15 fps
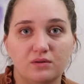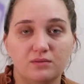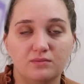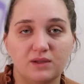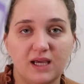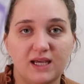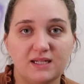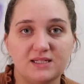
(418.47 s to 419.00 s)

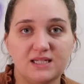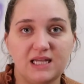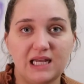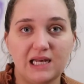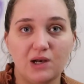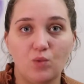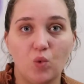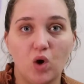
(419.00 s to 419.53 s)

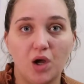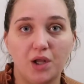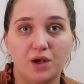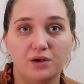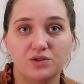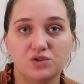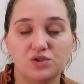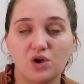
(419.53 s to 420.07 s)

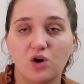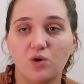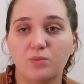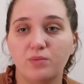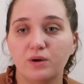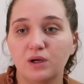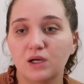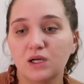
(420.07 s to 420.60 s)
18-in-1
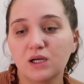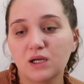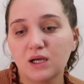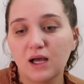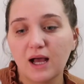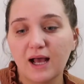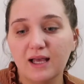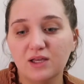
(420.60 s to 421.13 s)
soap.
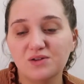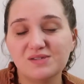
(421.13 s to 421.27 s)
I use